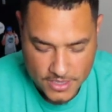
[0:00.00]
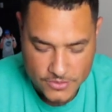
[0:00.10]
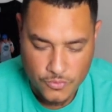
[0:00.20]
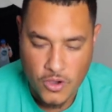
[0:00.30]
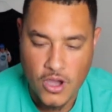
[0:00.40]

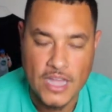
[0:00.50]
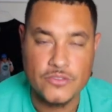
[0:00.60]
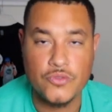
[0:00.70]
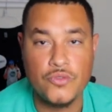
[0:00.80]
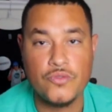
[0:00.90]
as well. I
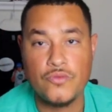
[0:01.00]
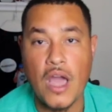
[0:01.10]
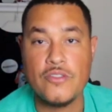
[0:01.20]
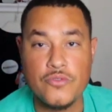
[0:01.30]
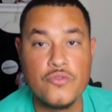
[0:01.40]
do
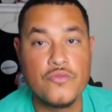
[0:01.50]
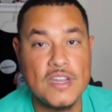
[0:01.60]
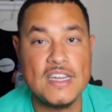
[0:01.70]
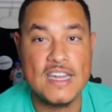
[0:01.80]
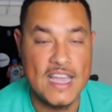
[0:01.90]

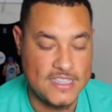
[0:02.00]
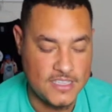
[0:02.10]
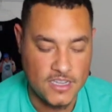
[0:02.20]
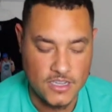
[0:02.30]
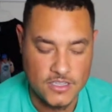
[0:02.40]
really like
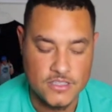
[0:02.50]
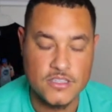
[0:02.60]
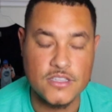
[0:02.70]
the